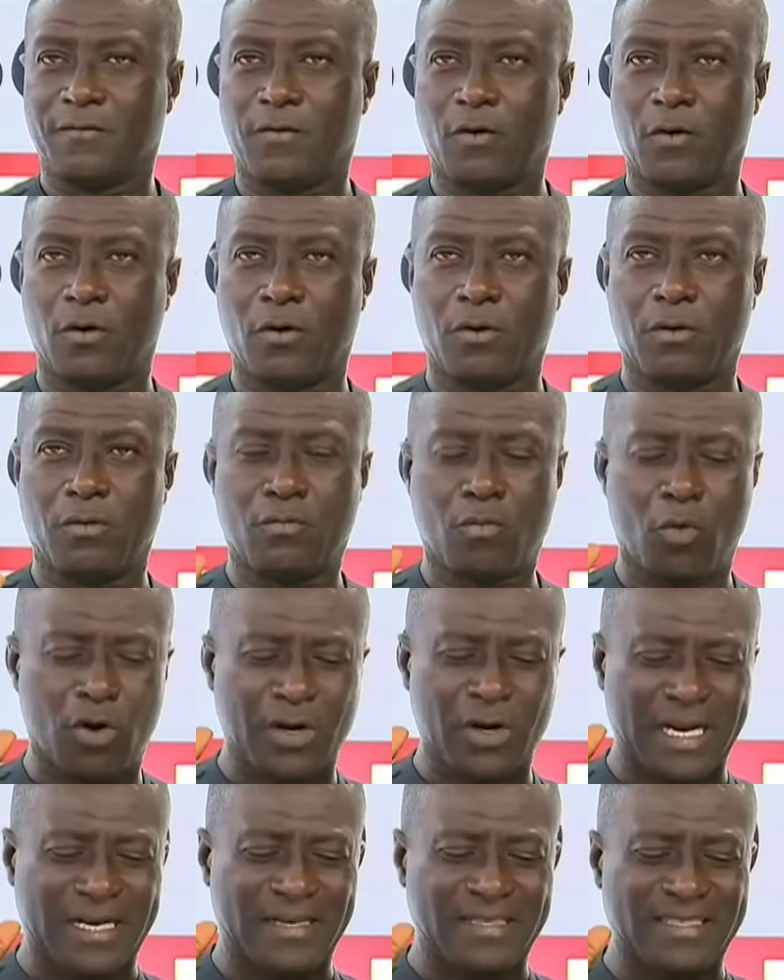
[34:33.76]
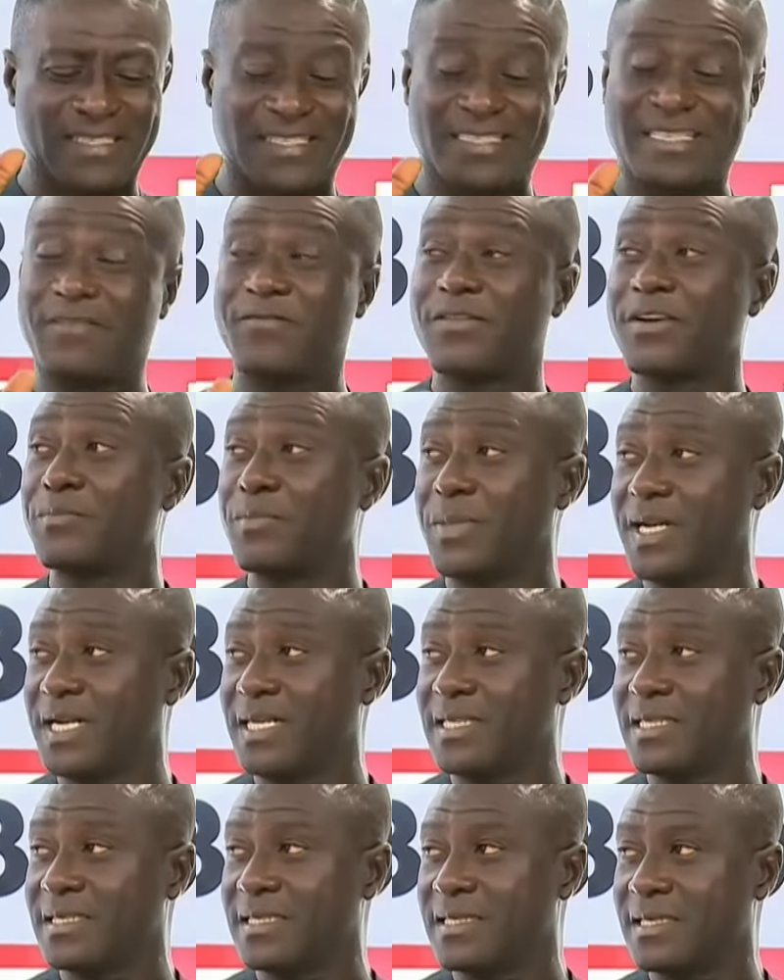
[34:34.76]
for more than 7
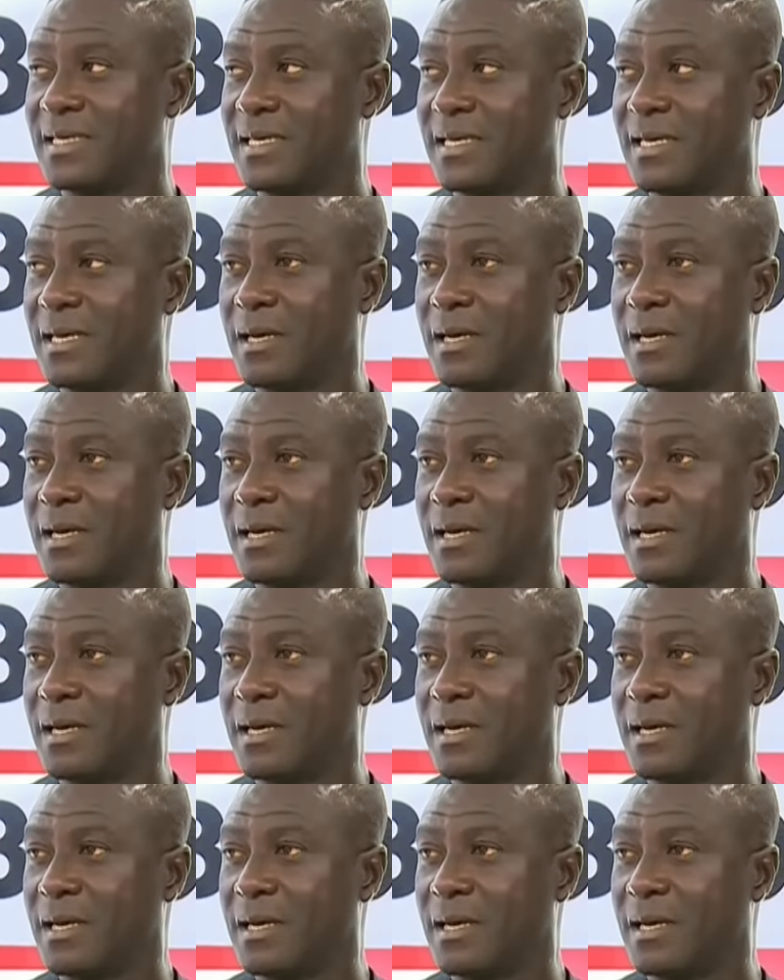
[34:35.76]
minutes